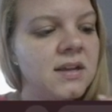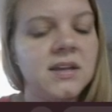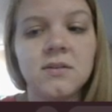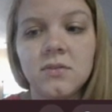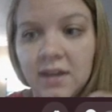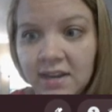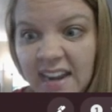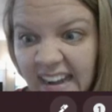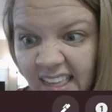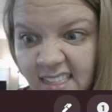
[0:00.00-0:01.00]
equal that
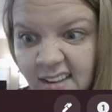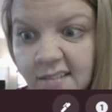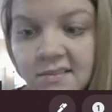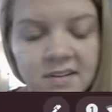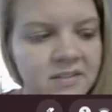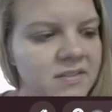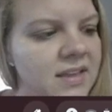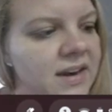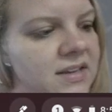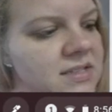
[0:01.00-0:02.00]
anything, whatever
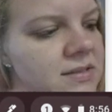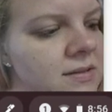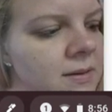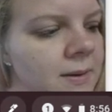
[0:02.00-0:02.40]
that is.